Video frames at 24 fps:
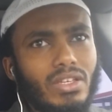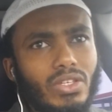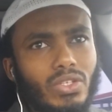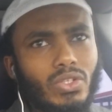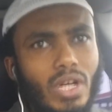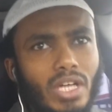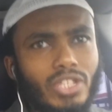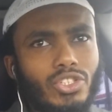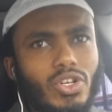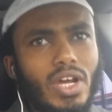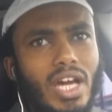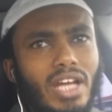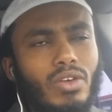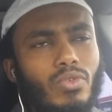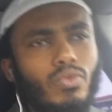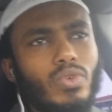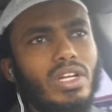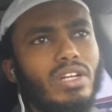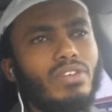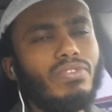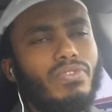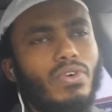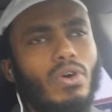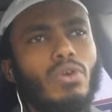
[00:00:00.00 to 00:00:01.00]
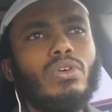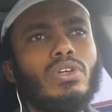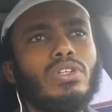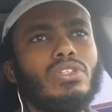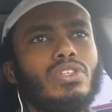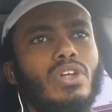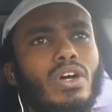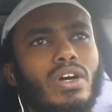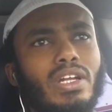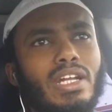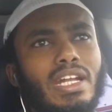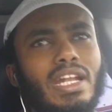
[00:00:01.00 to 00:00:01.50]
you know, I try to really
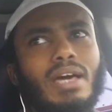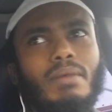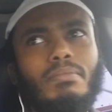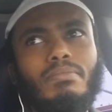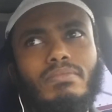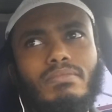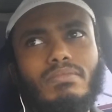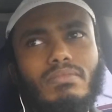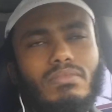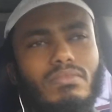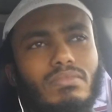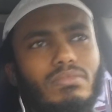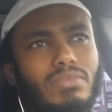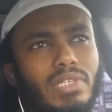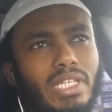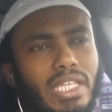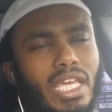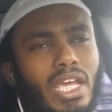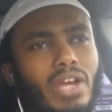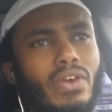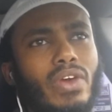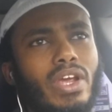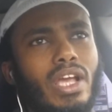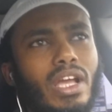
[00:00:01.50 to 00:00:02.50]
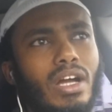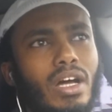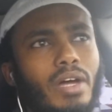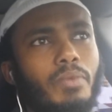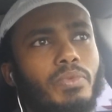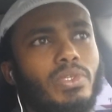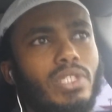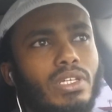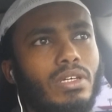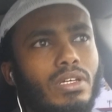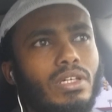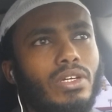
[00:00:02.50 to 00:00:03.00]
focus on and I'm gearing
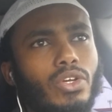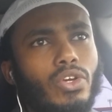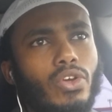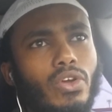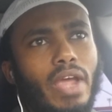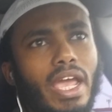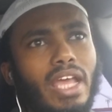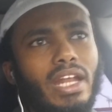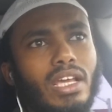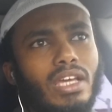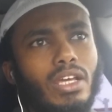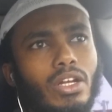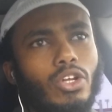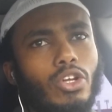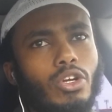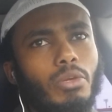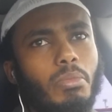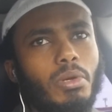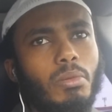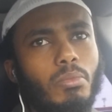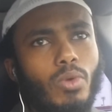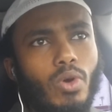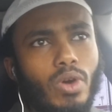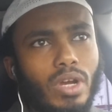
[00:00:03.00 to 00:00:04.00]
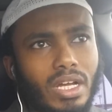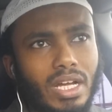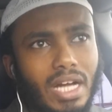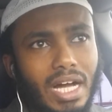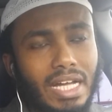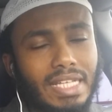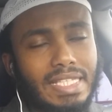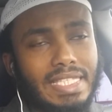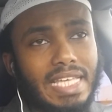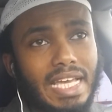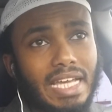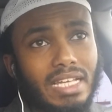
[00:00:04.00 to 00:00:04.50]
up to creating a little bit more
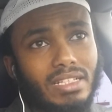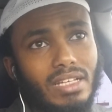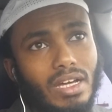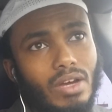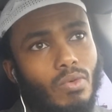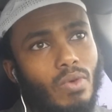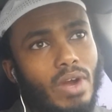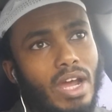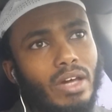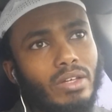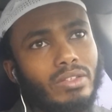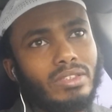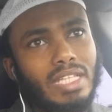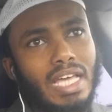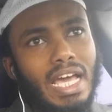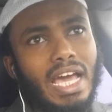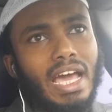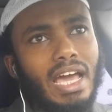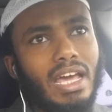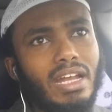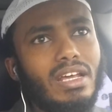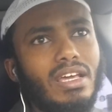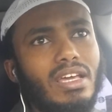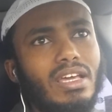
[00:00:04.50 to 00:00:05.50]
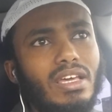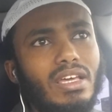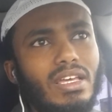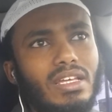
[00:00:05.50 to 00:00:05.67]
content around that